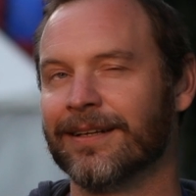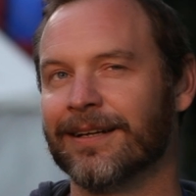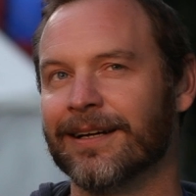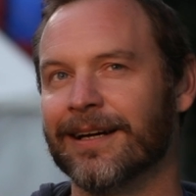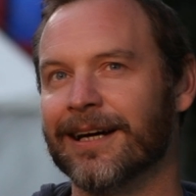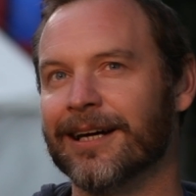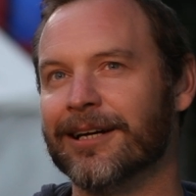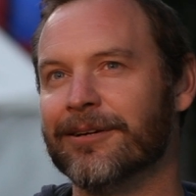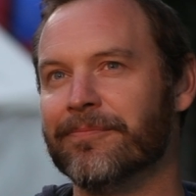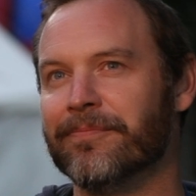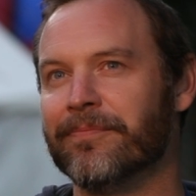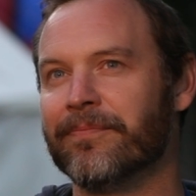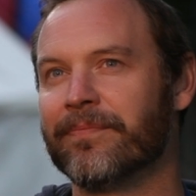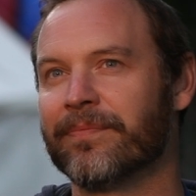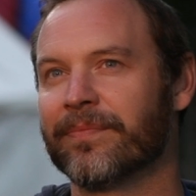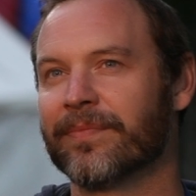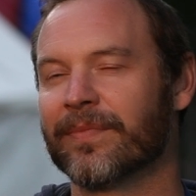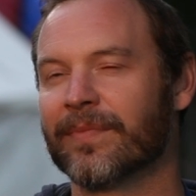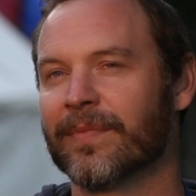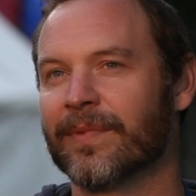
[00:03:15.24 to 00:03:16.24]
um,
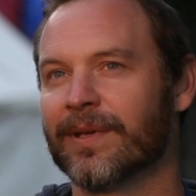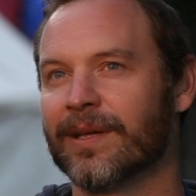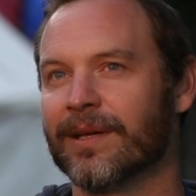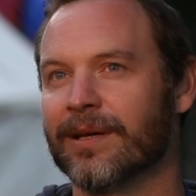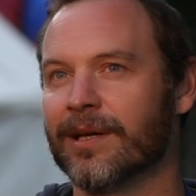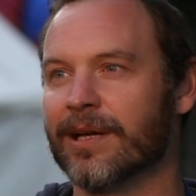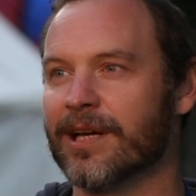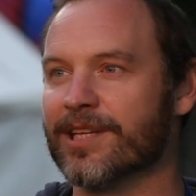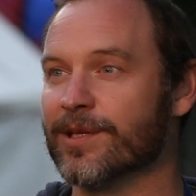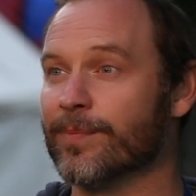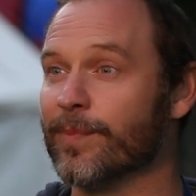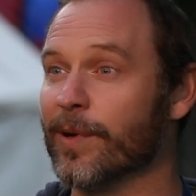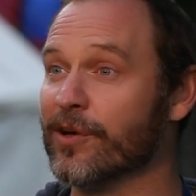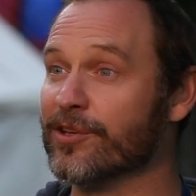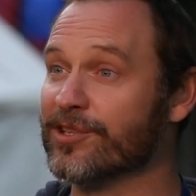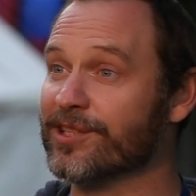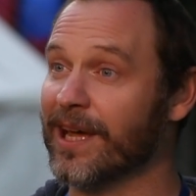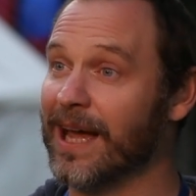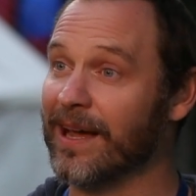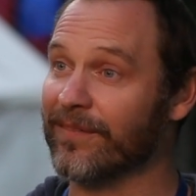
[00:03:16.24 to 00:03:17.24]
as
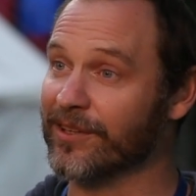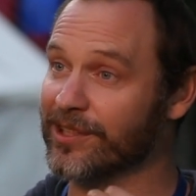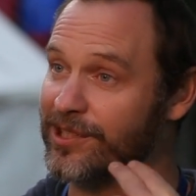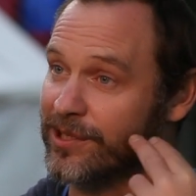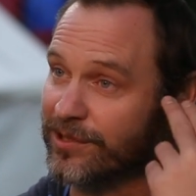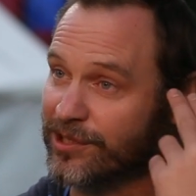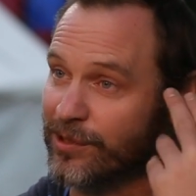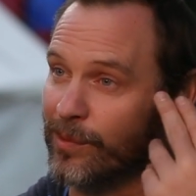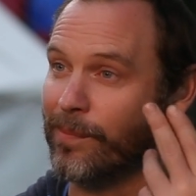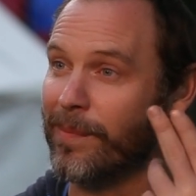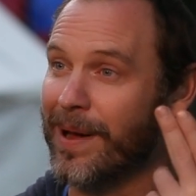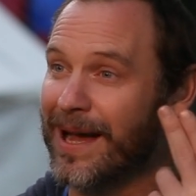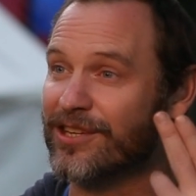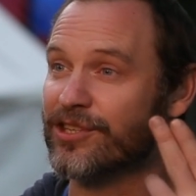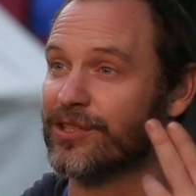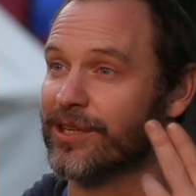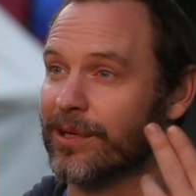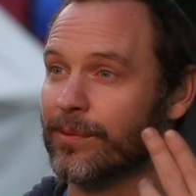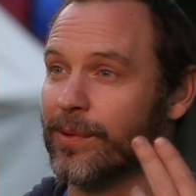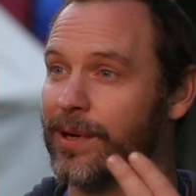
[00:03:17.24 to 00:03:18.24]
opposed to having to
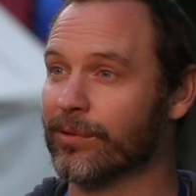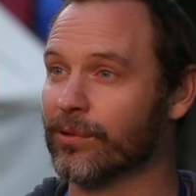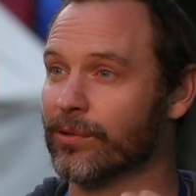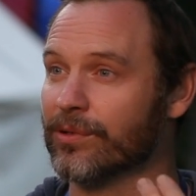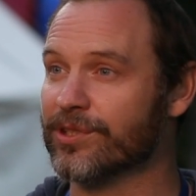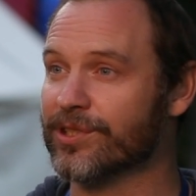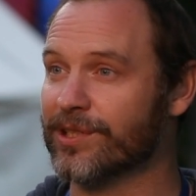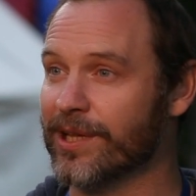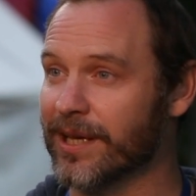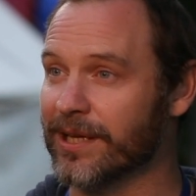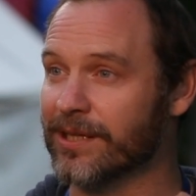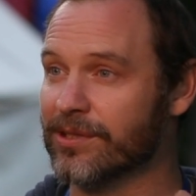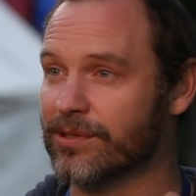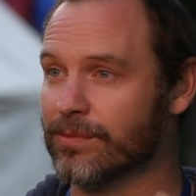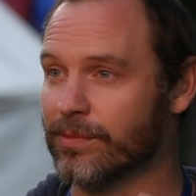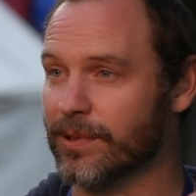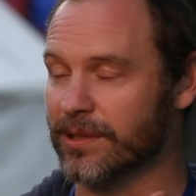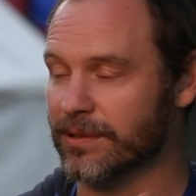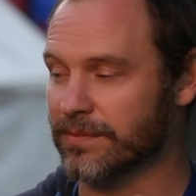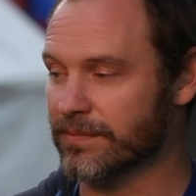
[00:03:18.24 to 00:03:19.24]
imagine it, we're on stage,
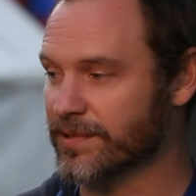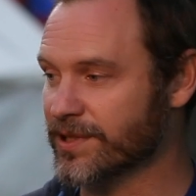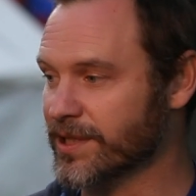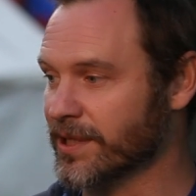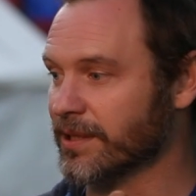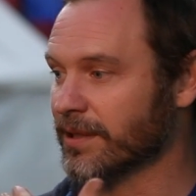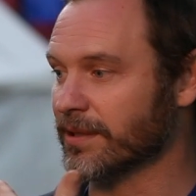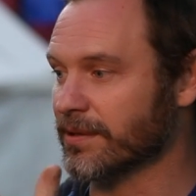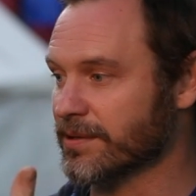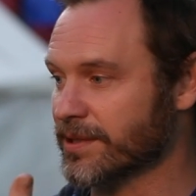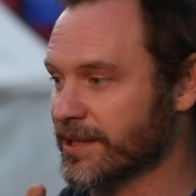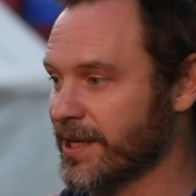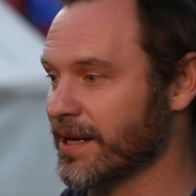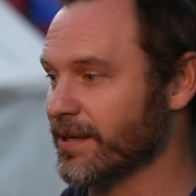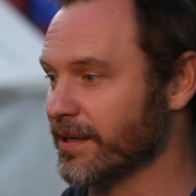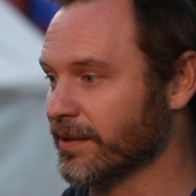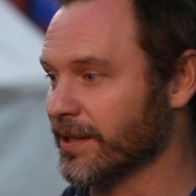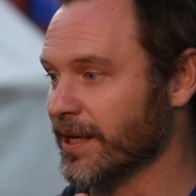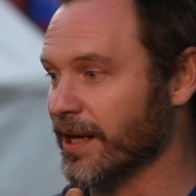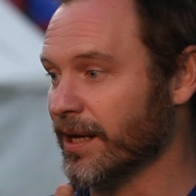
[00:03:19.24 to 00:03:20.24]
we're sitting,
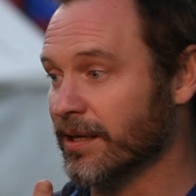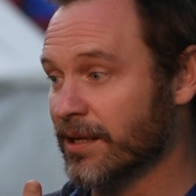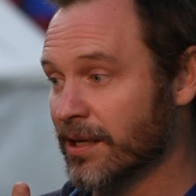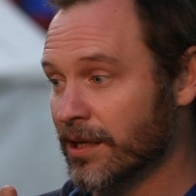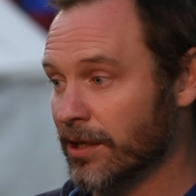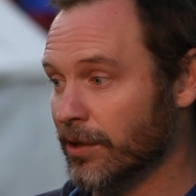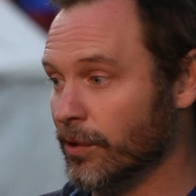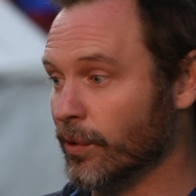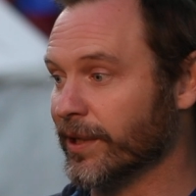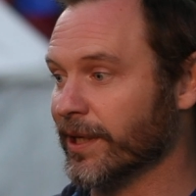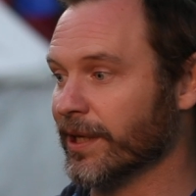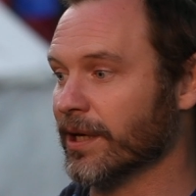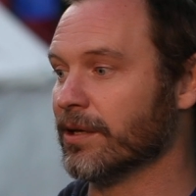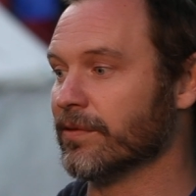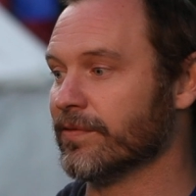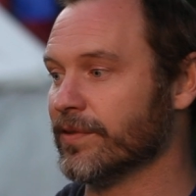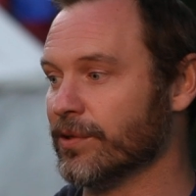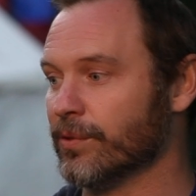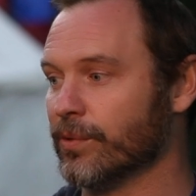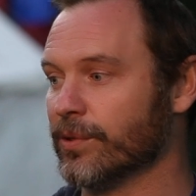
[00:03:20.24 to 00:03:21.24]
standing there looking
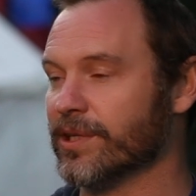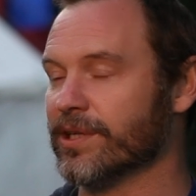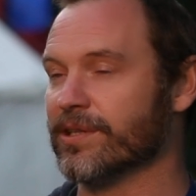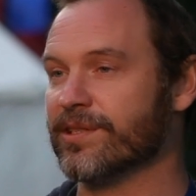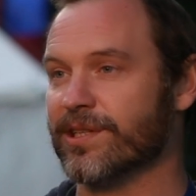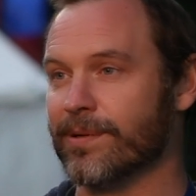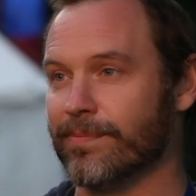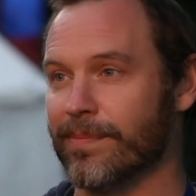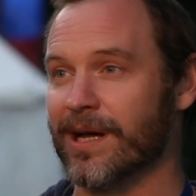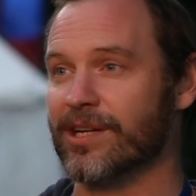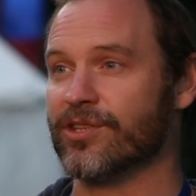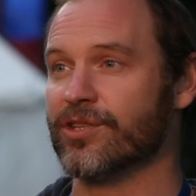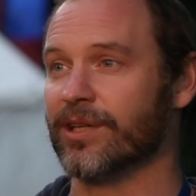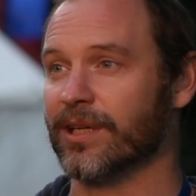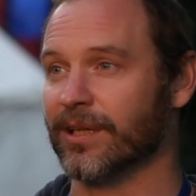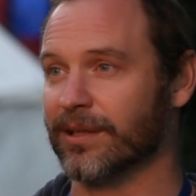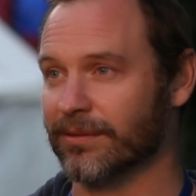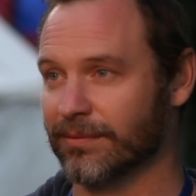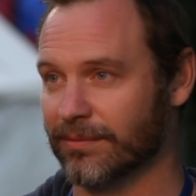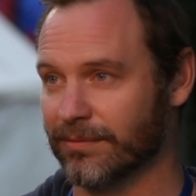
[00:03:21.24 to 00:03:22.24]
over the audience,
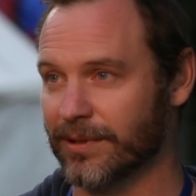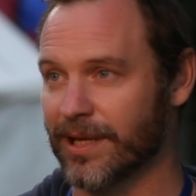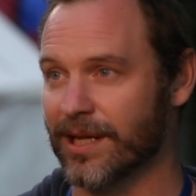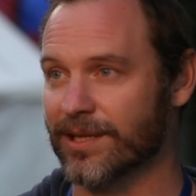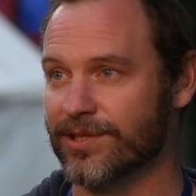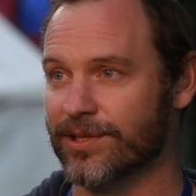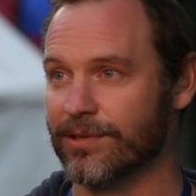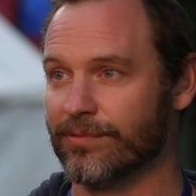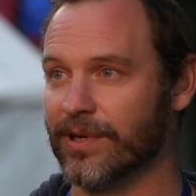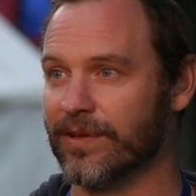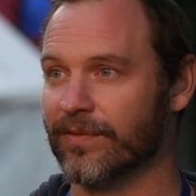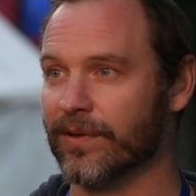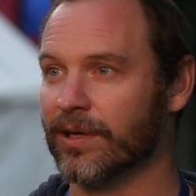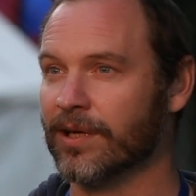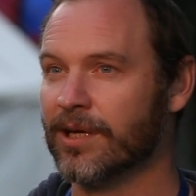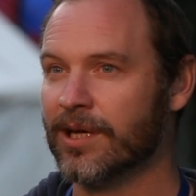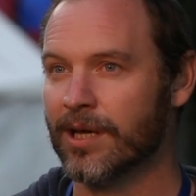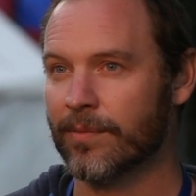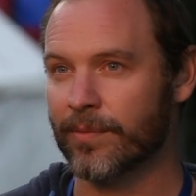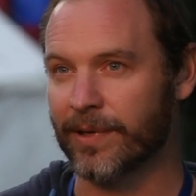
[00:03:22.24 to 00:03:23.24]
imagining that's the river.
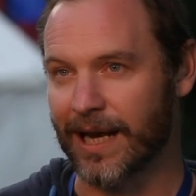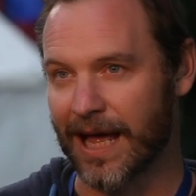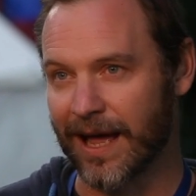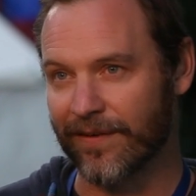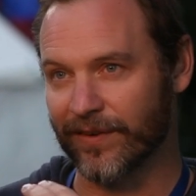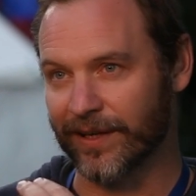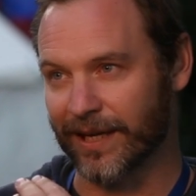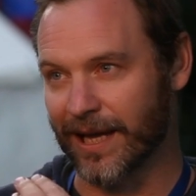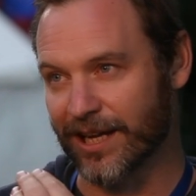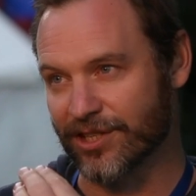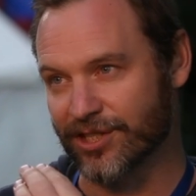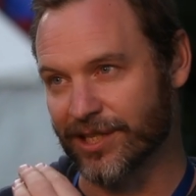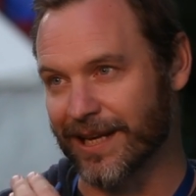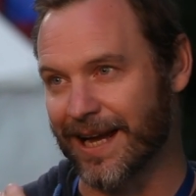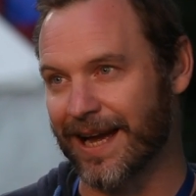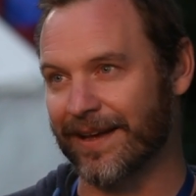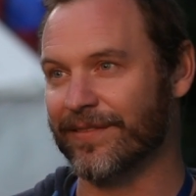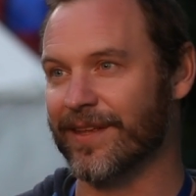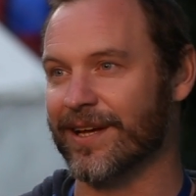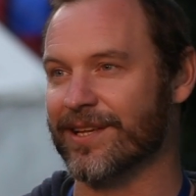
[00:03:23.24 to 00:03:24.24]
But having actually
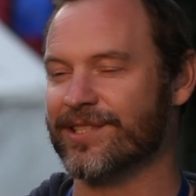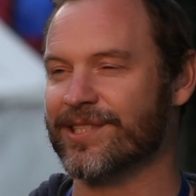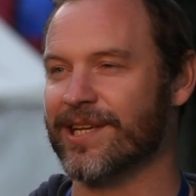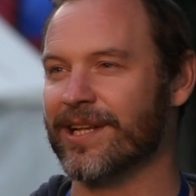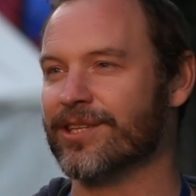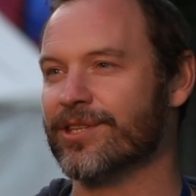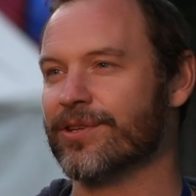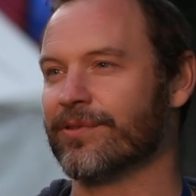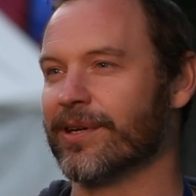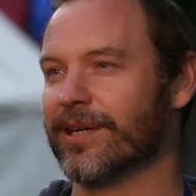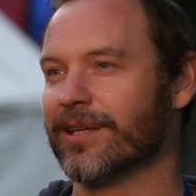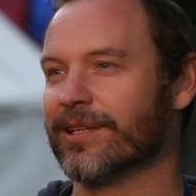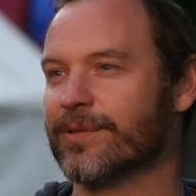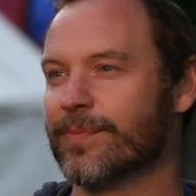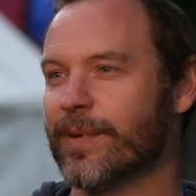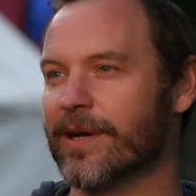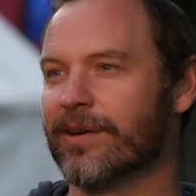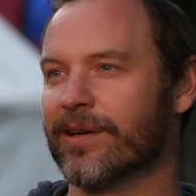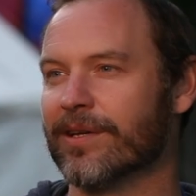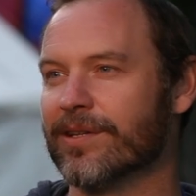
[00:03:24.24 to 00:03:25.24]
had that sensory
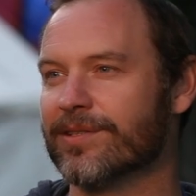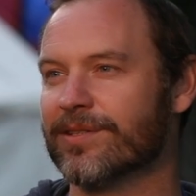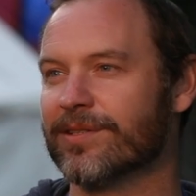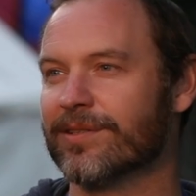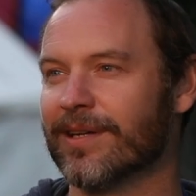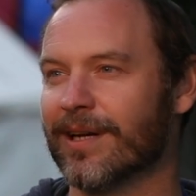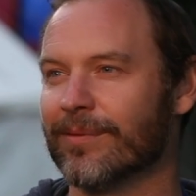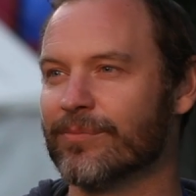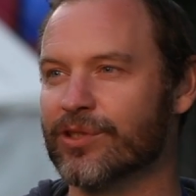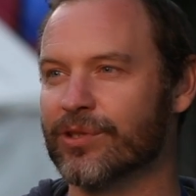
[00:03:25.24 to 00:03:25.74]
experience, I'm